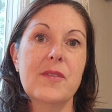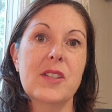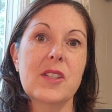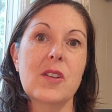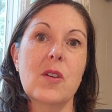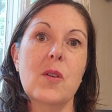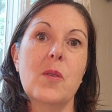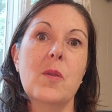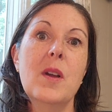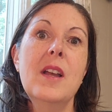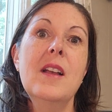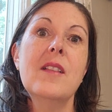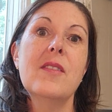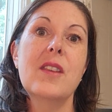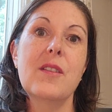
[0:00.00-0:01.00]
So
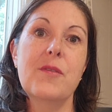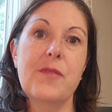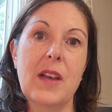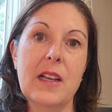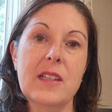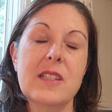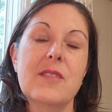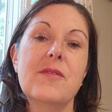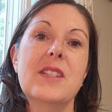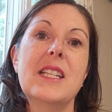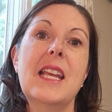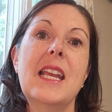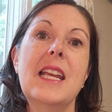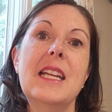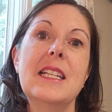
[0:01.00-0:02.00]
the effective
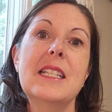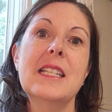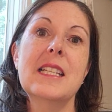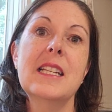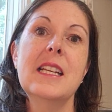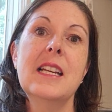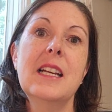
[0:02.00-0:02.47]
date,